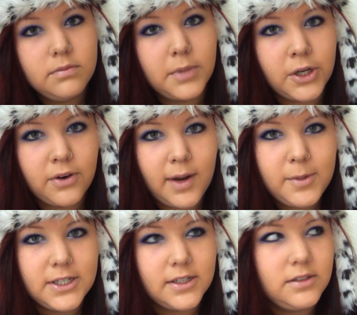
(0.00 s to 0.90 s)
My
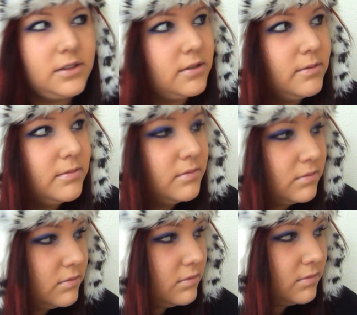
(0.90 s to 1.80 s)
grandma does,
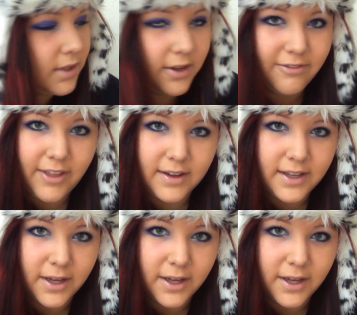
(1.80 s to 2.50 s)
if that